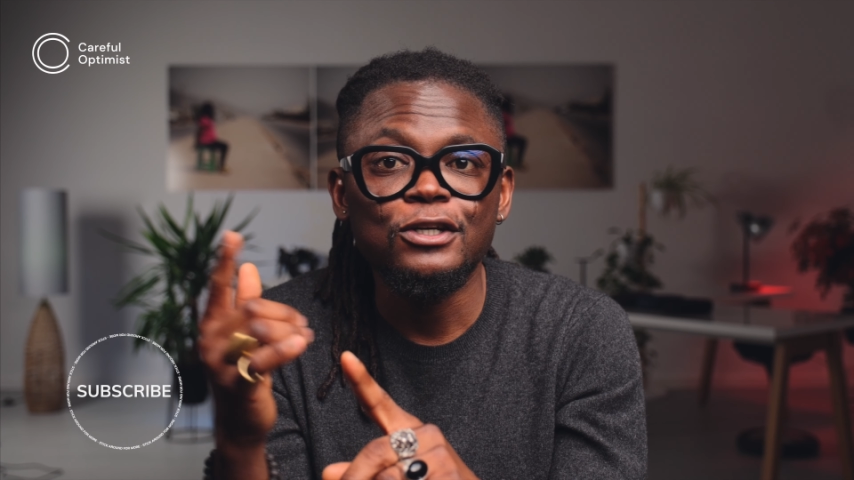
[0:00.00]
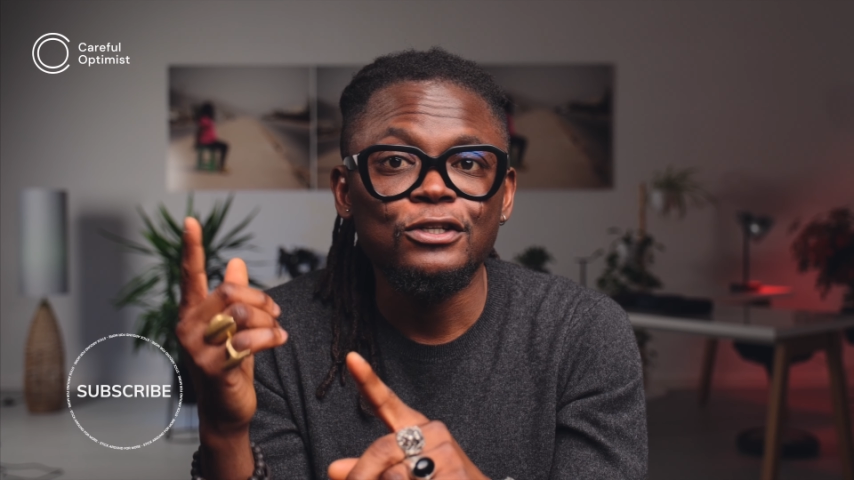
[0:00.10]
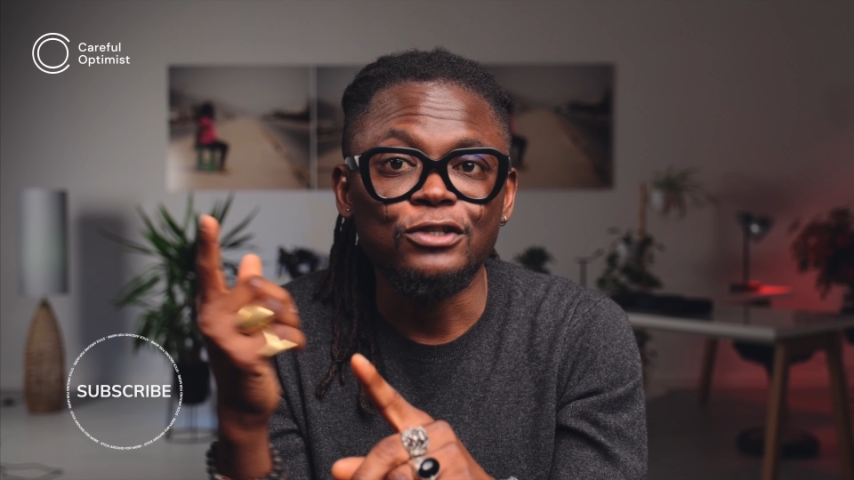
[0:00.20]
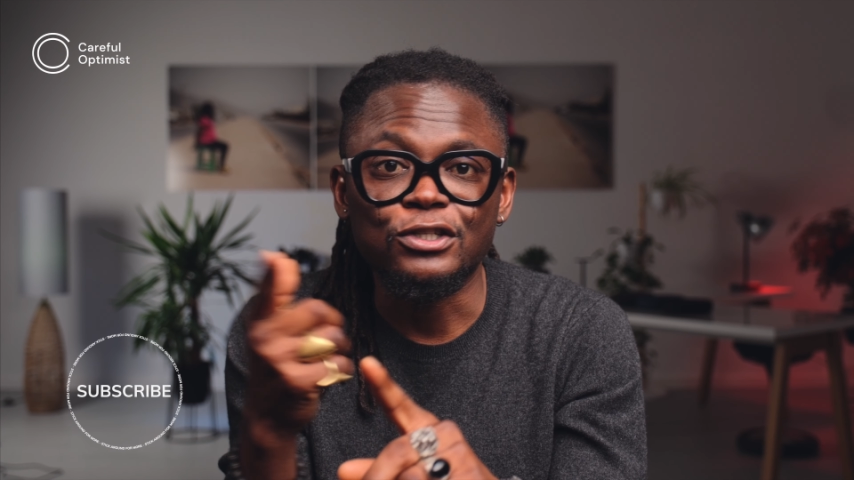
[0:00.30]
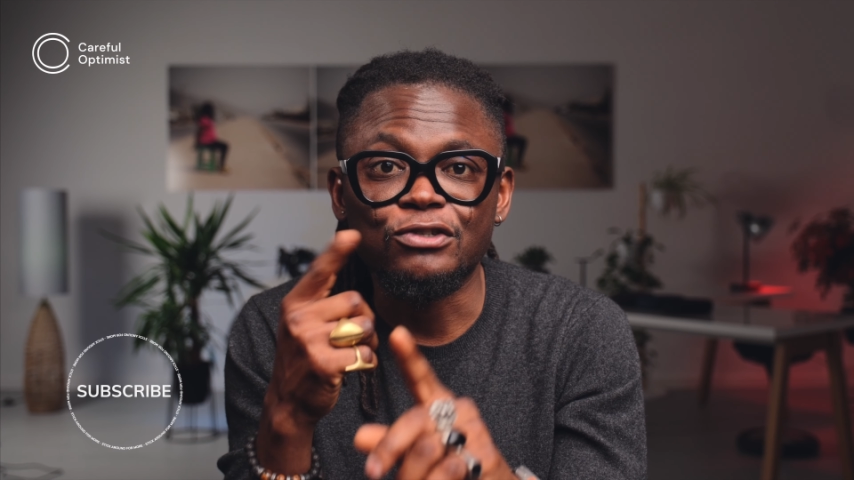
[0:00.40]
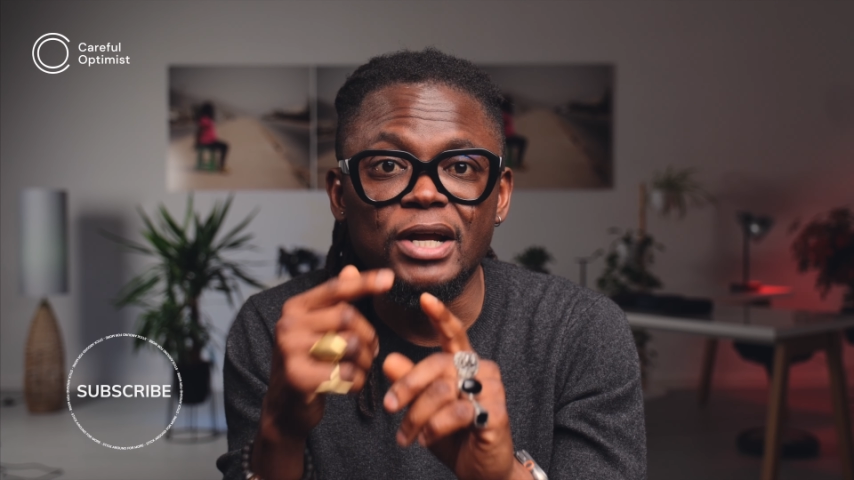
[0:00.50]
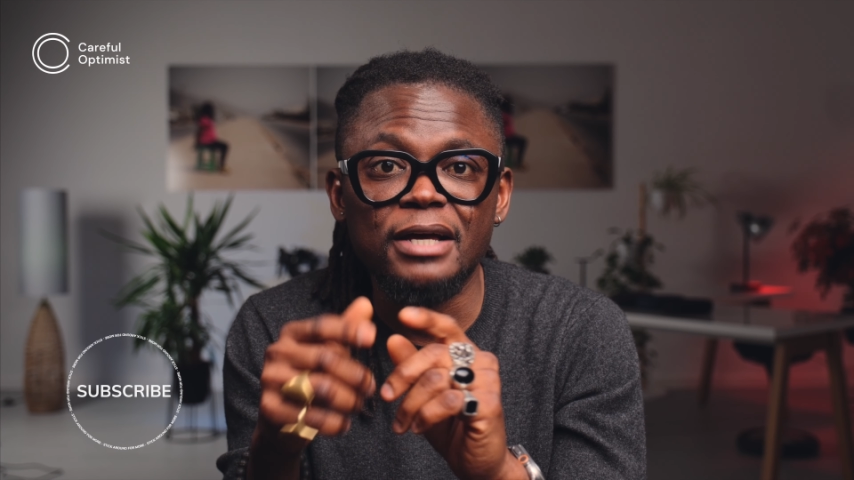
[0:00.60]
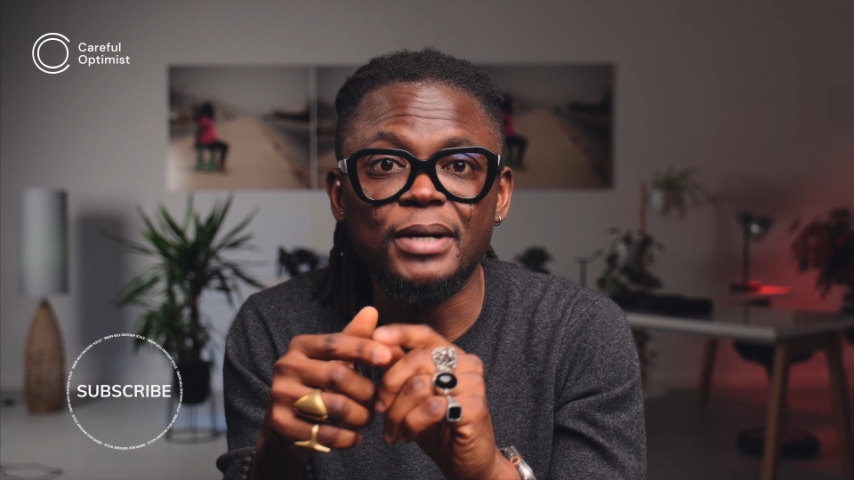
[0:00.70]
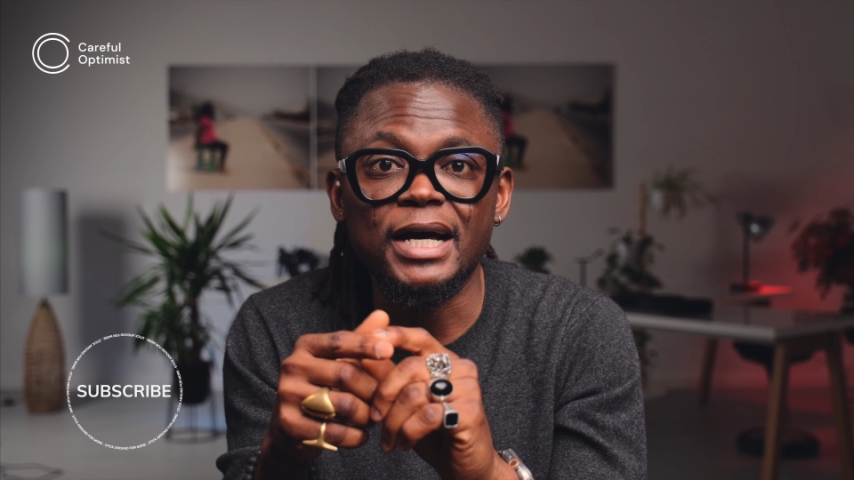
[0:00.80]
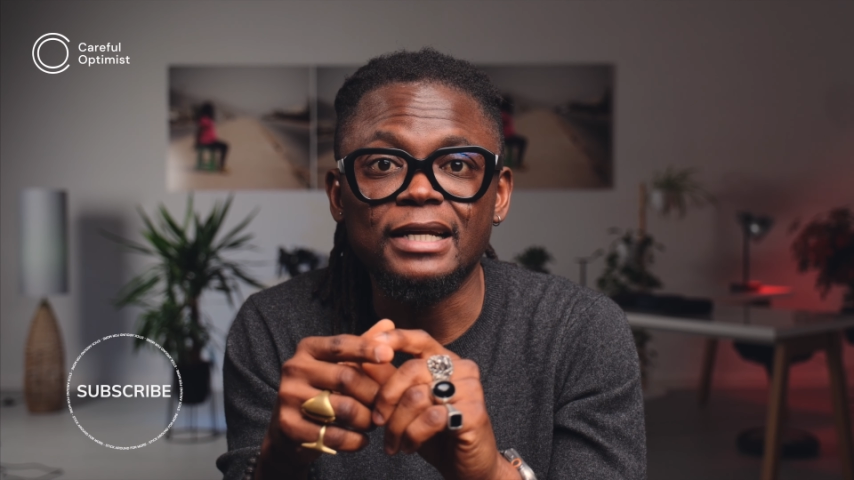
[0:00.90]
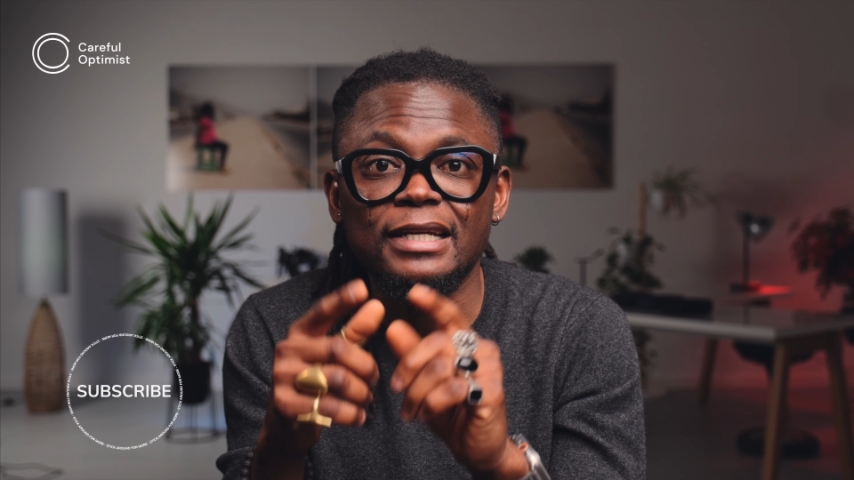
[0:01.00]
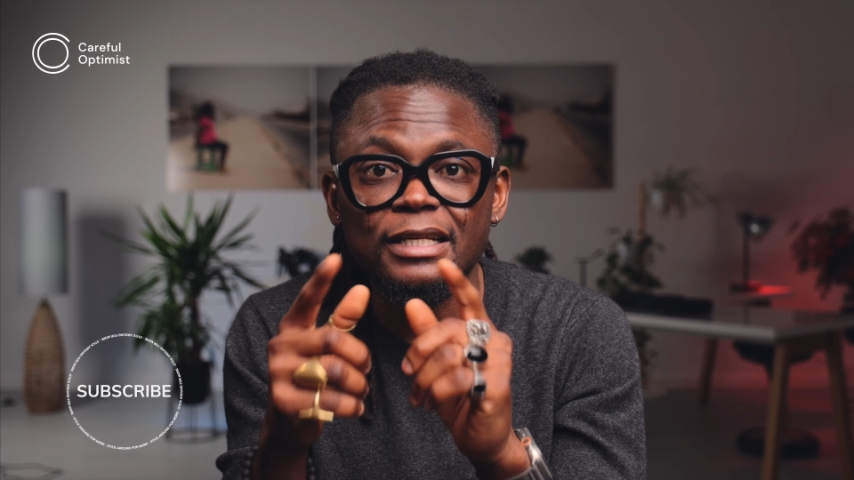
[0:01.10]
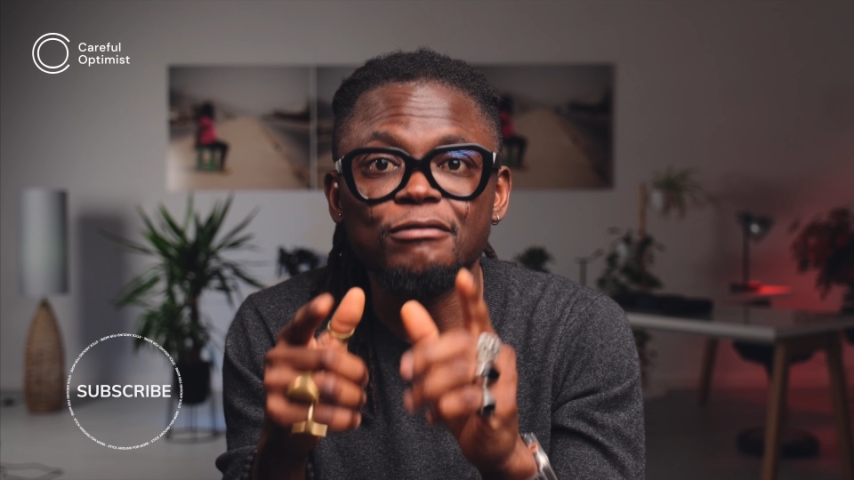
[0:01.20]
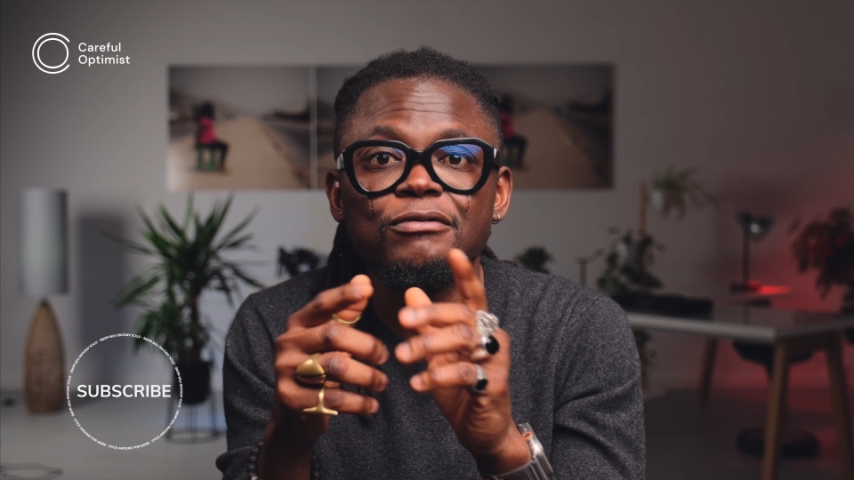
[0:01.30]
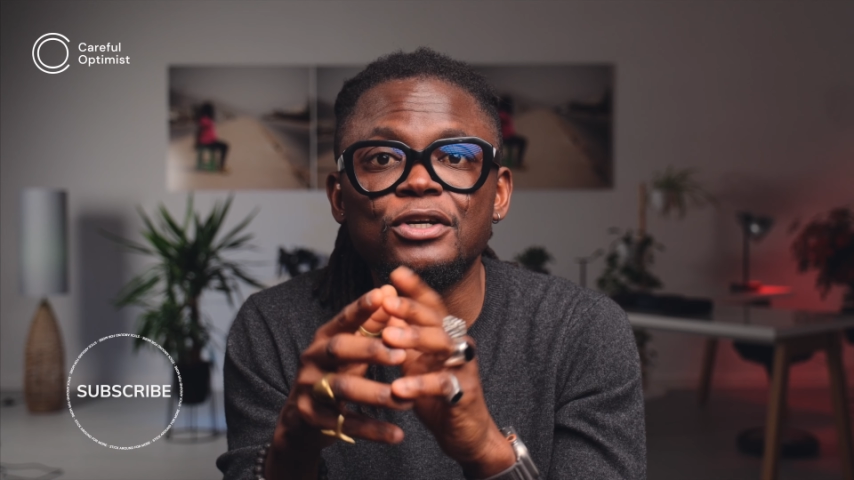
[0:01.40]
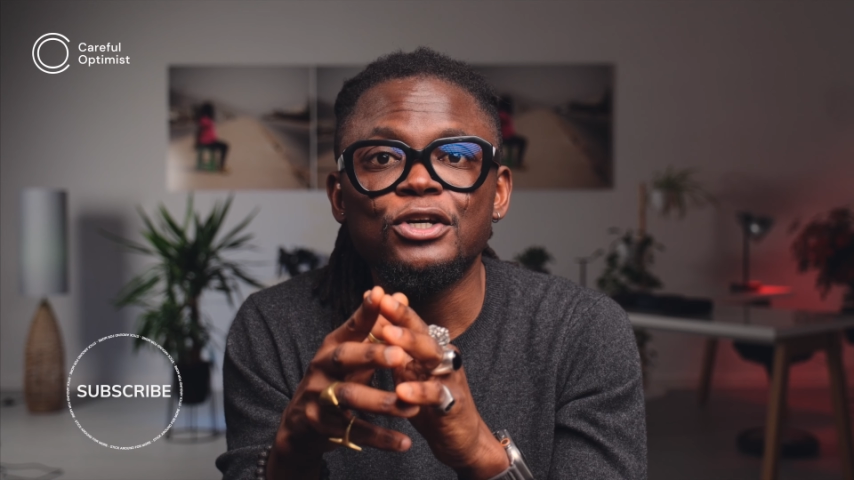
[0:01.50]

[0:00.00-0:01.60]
subscribe, and leave